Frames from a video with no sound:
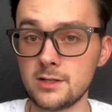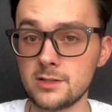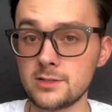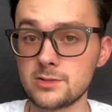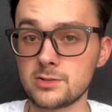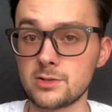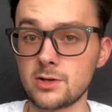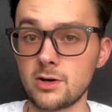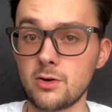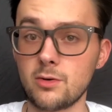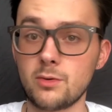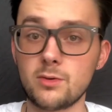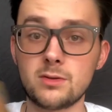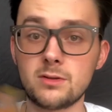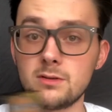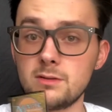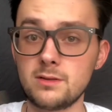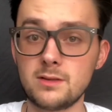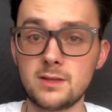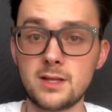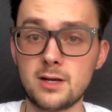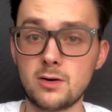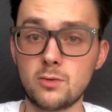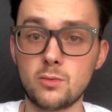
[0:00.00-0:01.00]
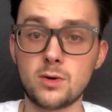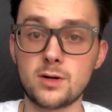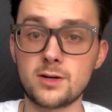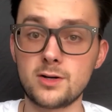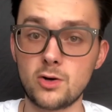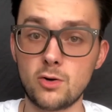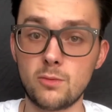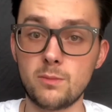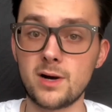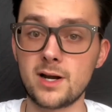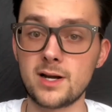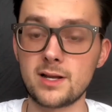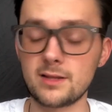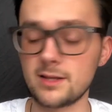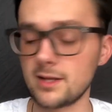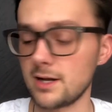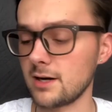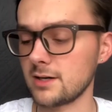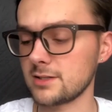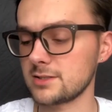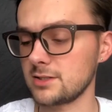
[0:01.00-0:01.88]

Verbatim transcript: So they don't want nobody there.